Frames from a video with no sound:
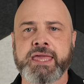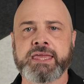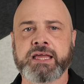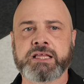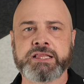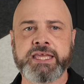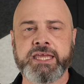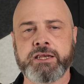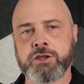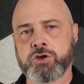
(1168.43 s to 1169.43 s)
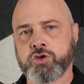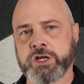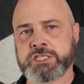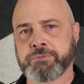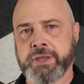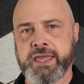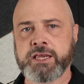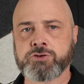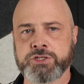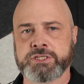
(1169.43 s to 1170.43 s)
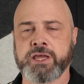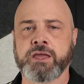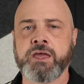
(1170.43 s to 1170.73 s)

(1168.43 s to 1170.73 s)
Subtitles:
it clean, crisp, interesting,